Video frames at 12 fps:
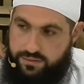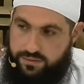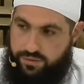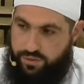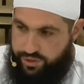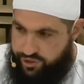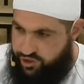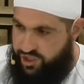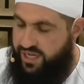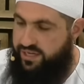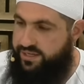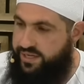
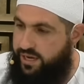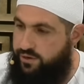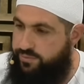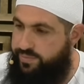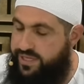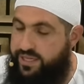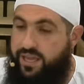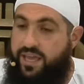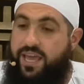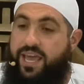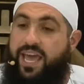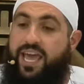Rajal in Arabic,
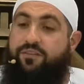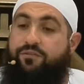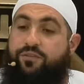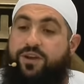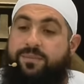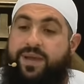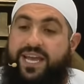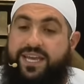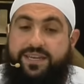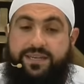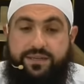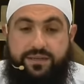every
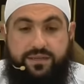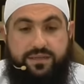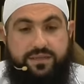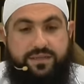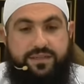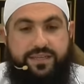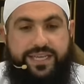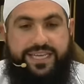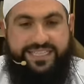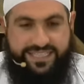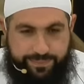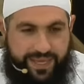man
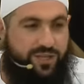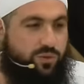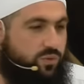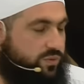is a male.